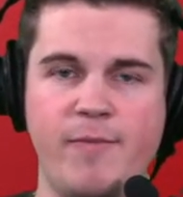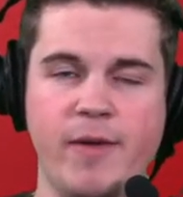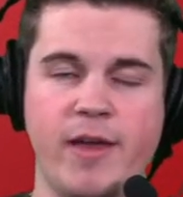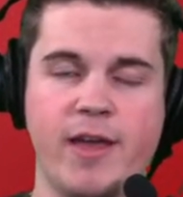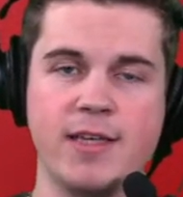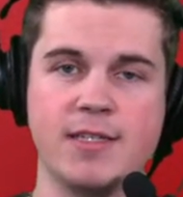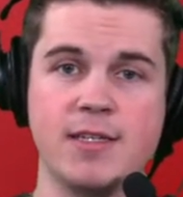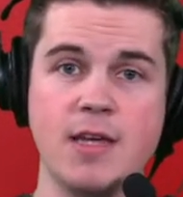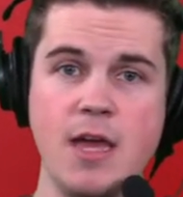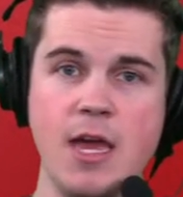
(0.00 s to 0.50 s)

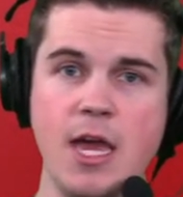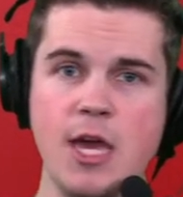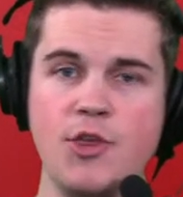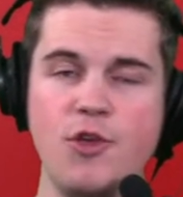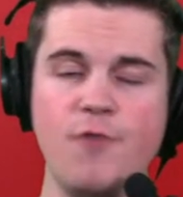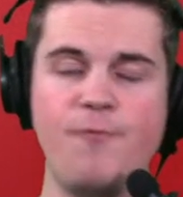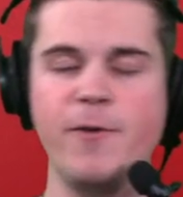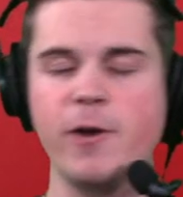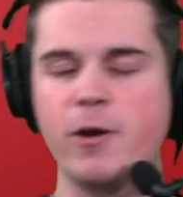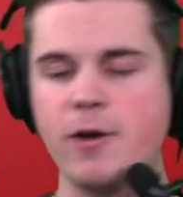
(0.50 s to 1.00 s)
because
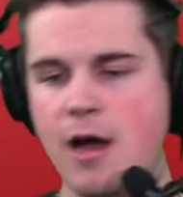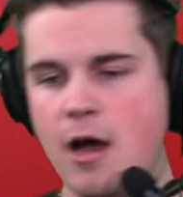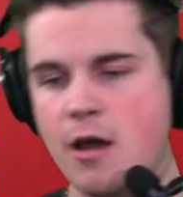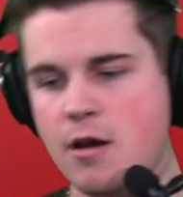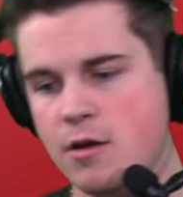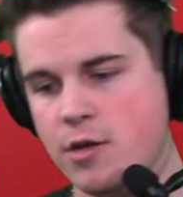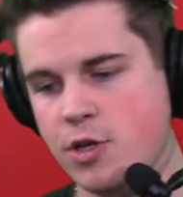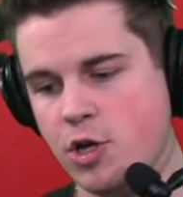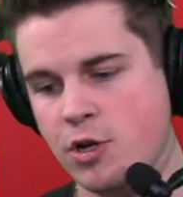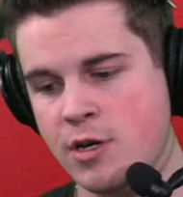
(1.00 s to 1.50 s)
you figure
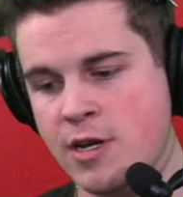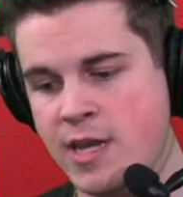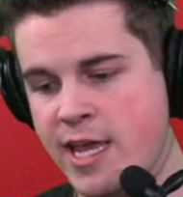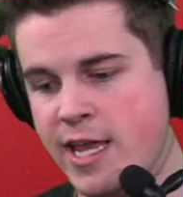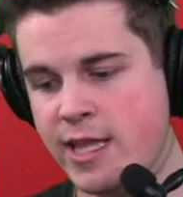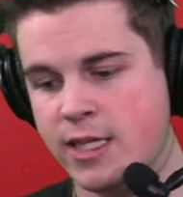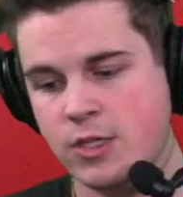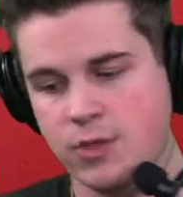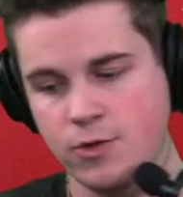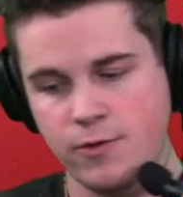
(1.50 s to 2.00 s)
out your
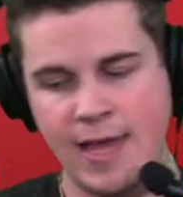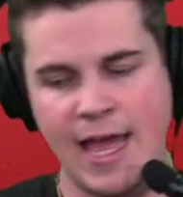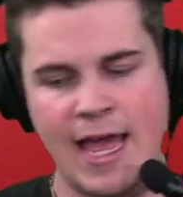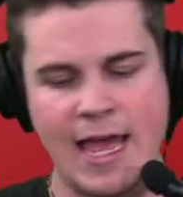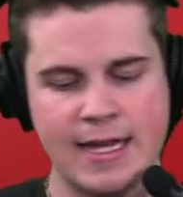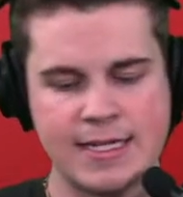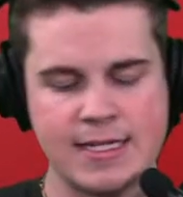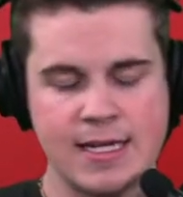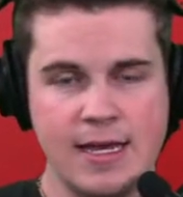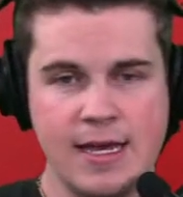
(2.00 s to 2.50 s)
needs through
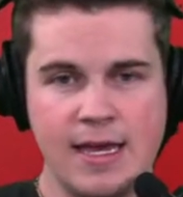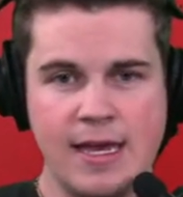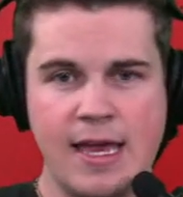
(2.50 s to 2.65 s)
that,